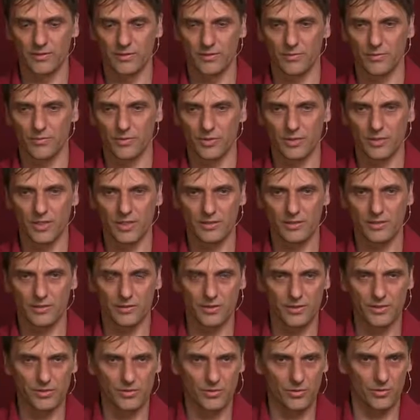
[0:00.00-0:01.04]
which doesn't
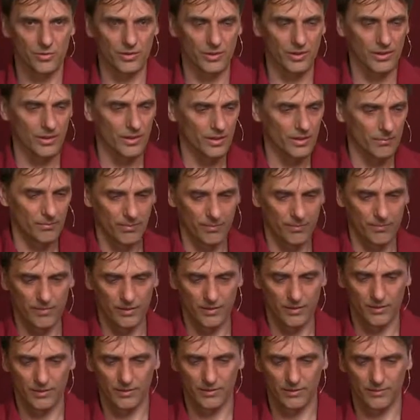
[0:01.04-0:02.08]
destroy
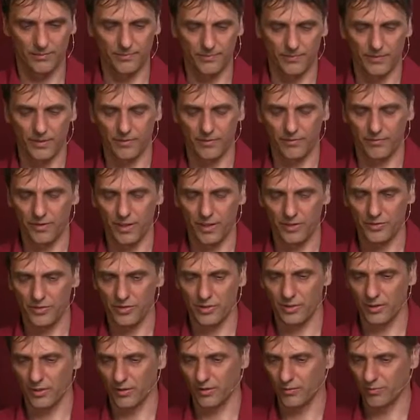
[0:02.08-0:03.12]
uh,
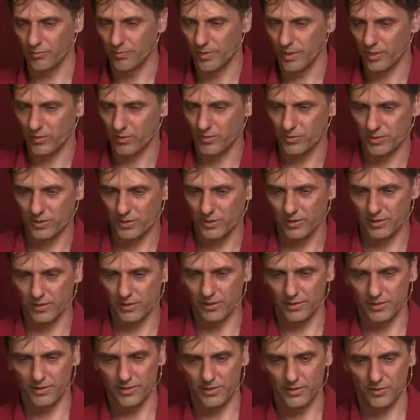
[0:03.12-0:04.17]
functioning of biology in,
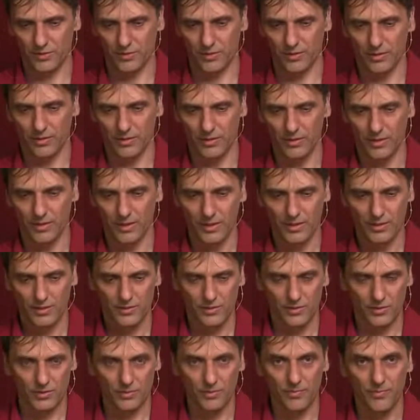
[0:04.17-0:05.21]
in the soil.
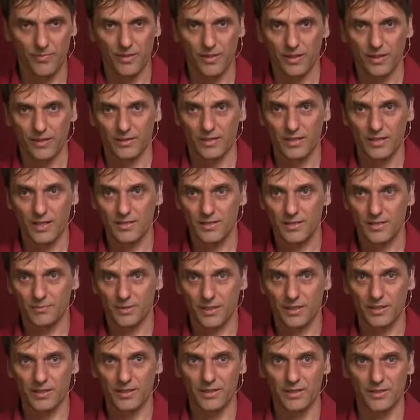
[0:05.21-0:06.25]
So there are some
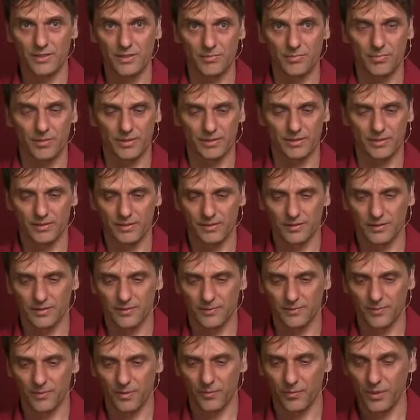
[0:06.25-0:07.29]
techniques, but uh,
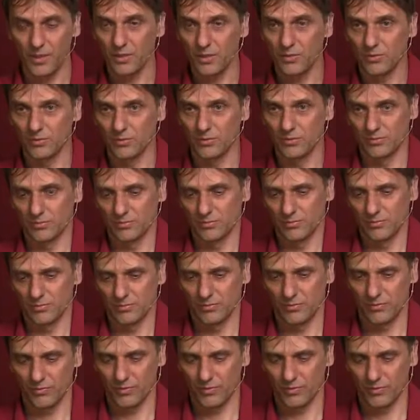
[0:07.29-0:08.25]
we need to, of